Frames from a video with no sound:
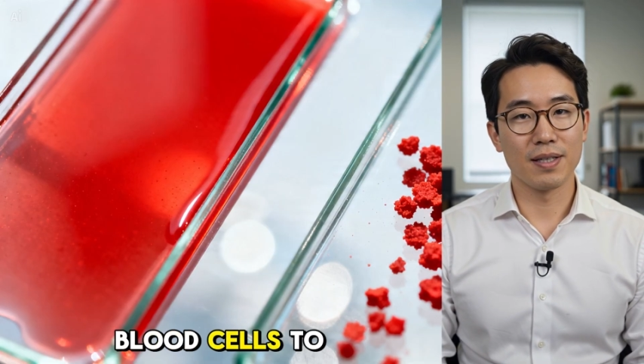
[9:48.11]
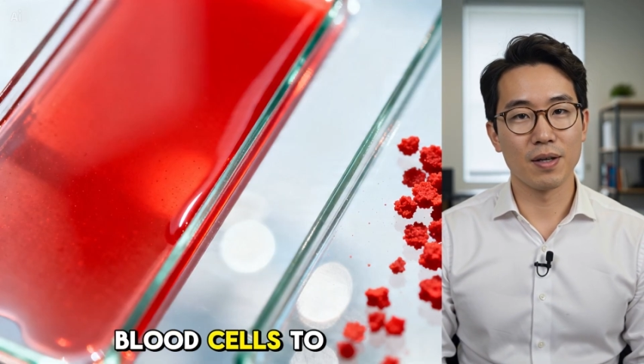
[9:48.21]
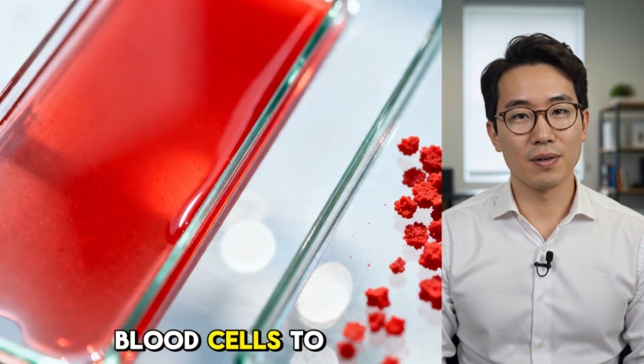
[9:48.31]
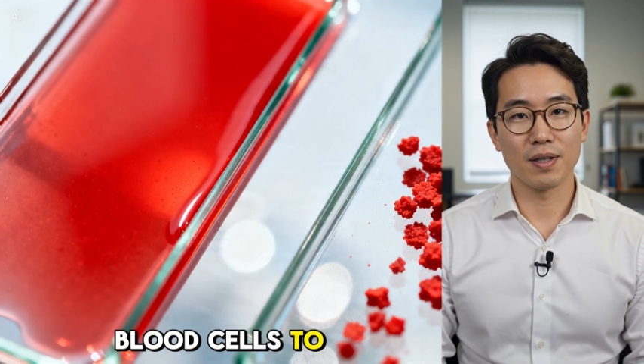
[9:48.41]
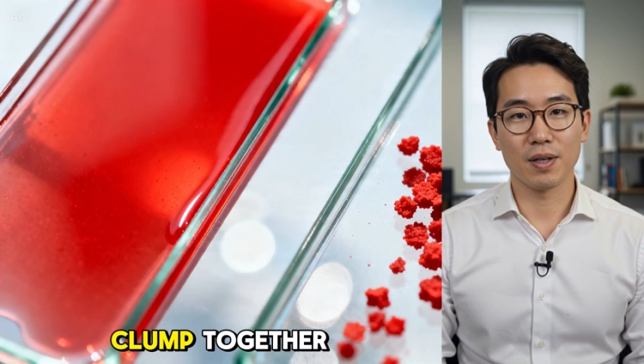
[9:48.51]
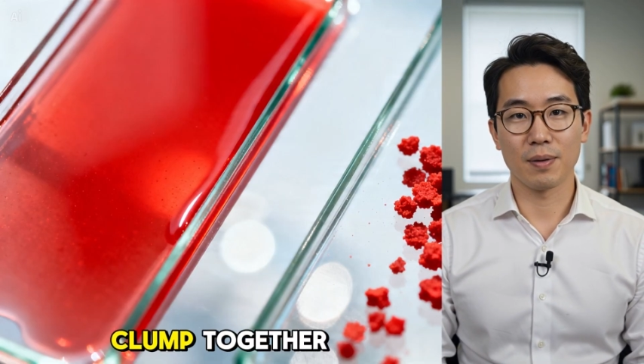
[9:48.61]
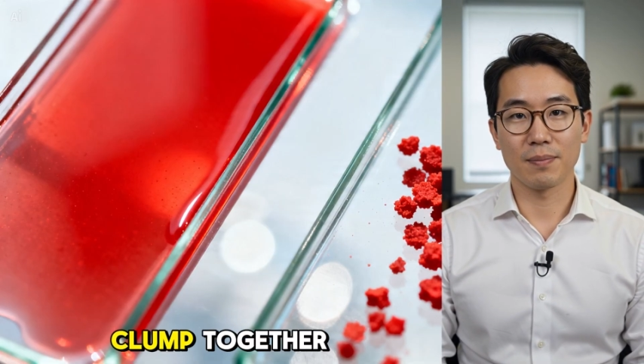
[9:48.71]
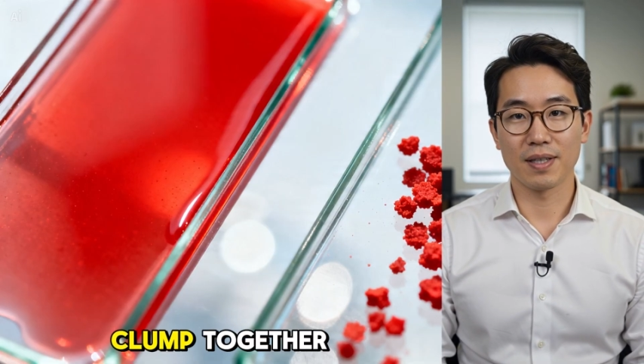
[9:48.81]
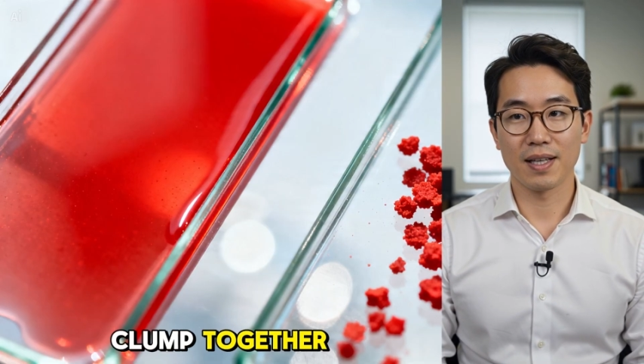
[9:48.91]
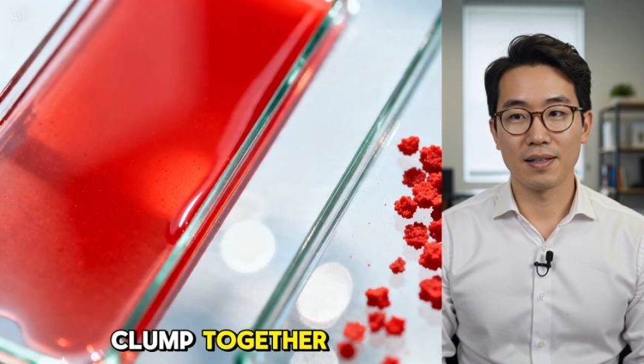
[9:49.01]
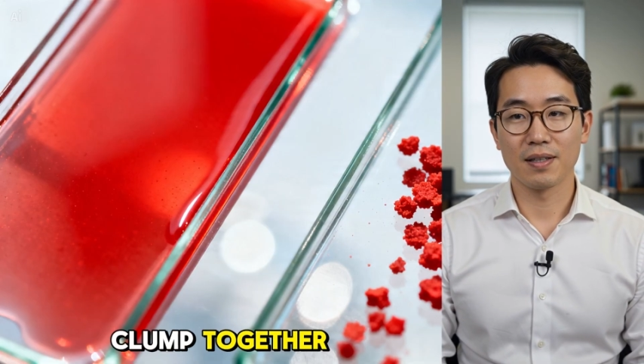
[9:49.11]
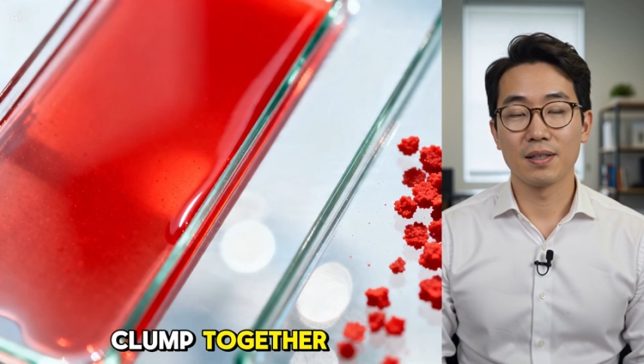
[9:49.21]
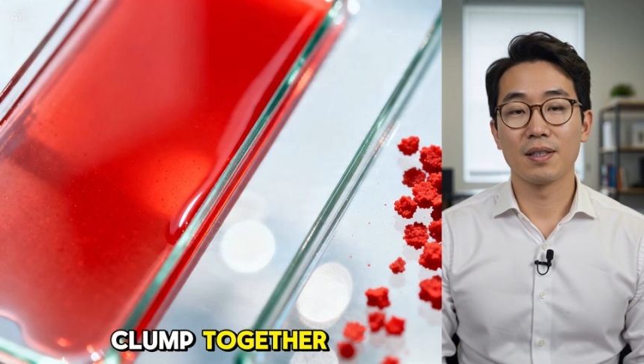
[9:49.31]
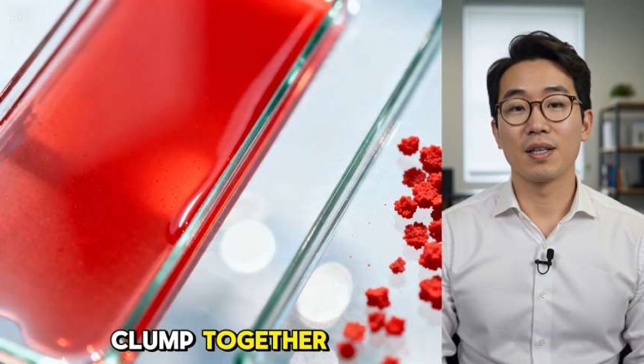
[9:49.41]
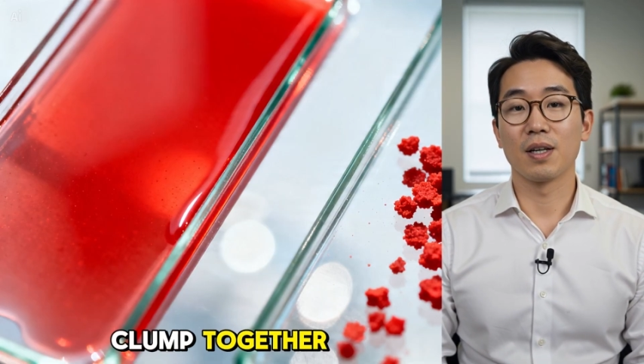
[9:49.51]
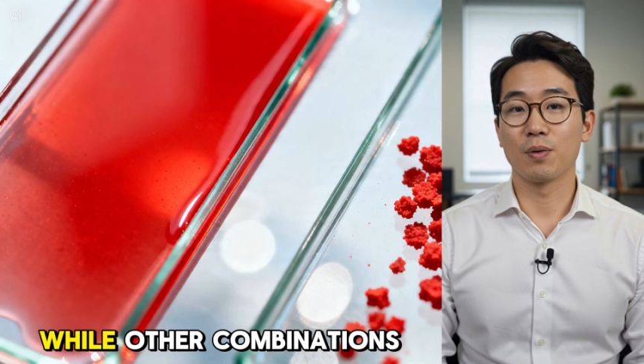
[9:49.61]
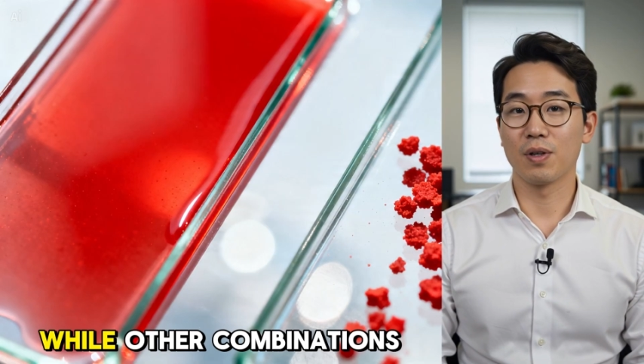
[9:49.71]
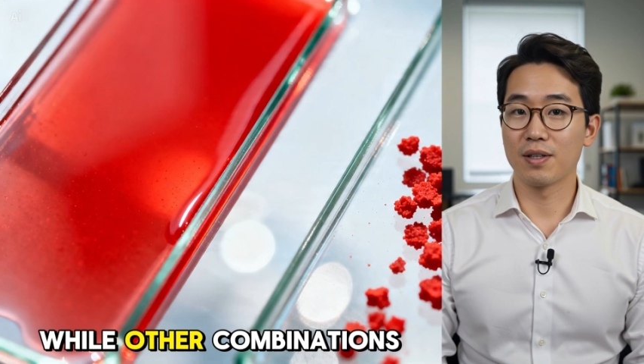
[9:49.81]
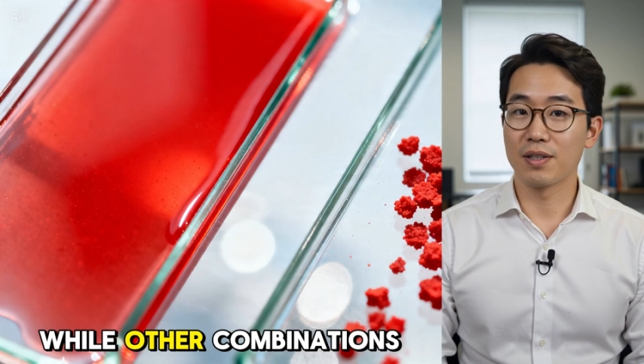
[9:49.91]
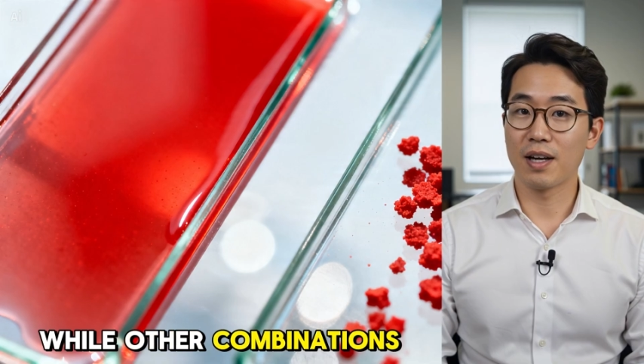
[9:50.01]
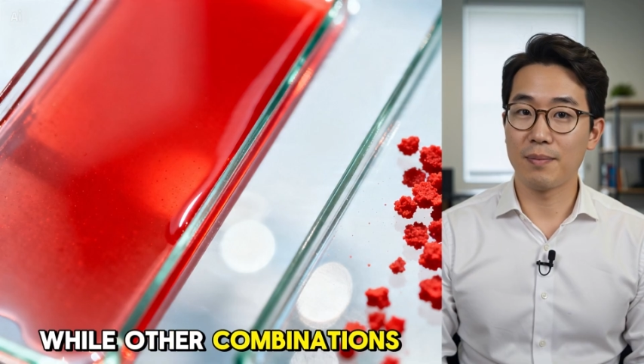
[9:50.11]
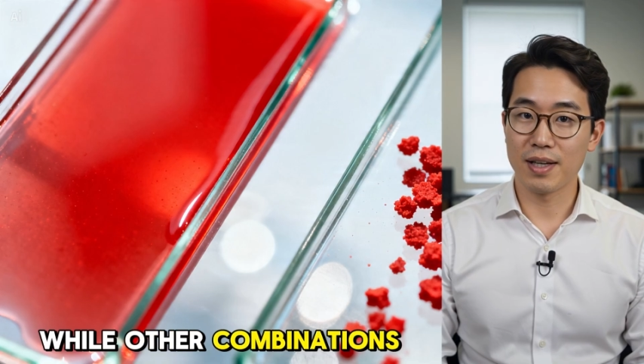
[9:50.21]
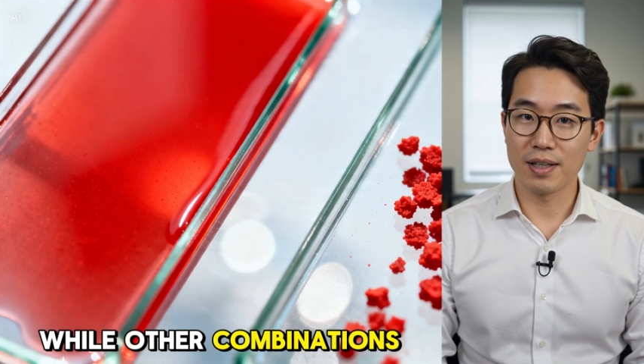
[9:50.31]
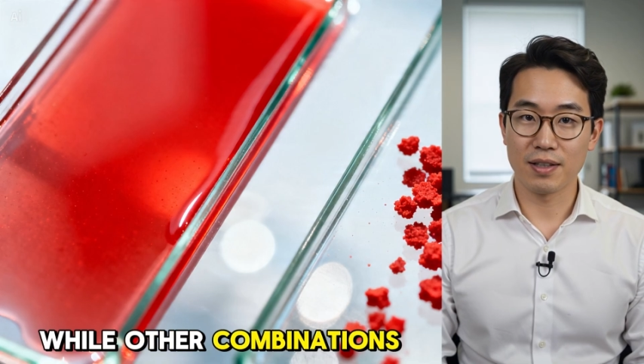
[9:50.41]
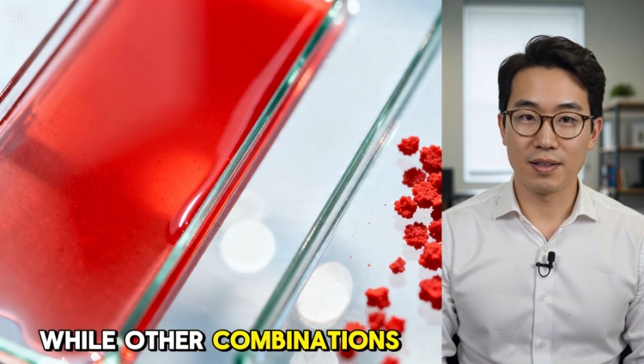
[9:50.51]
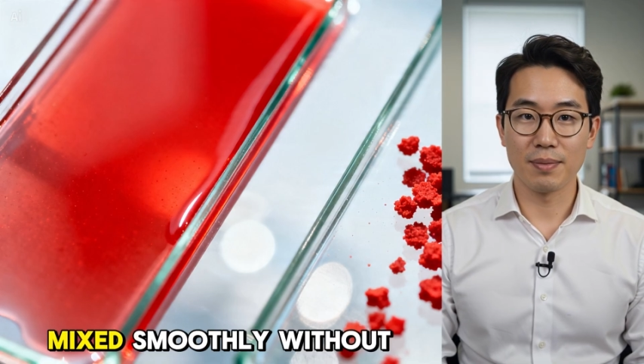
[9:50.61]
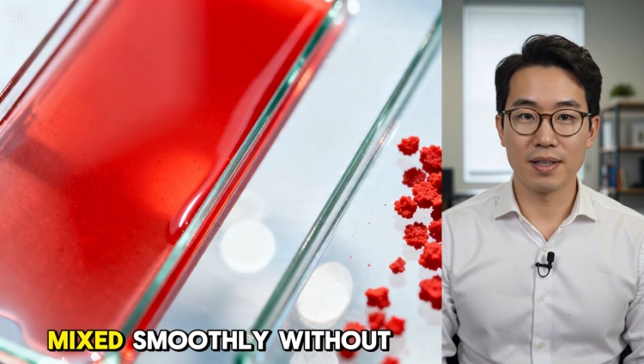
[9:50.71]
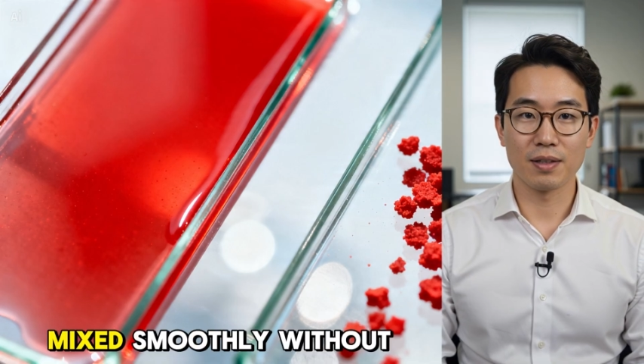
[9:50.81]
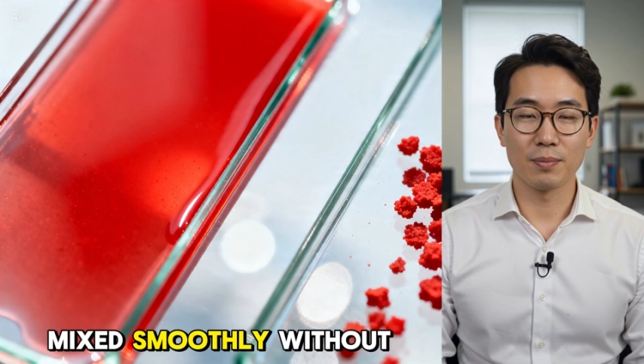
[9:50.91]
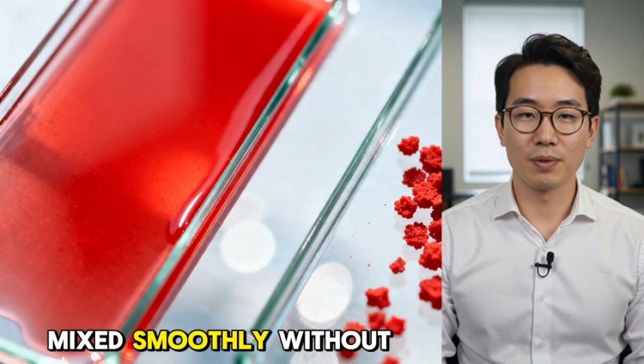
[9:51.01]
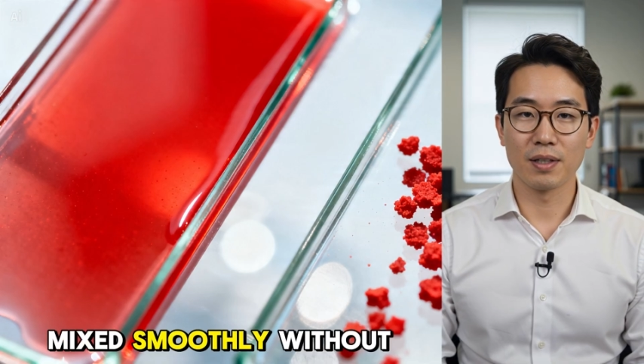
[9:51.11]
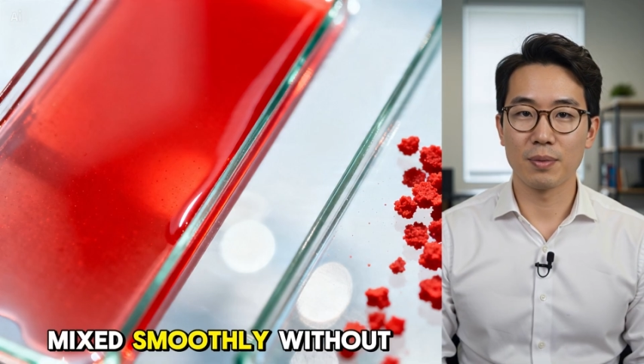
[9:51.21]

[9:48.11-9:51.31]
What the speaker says: cells to clump together, while other combinations mixed smoothly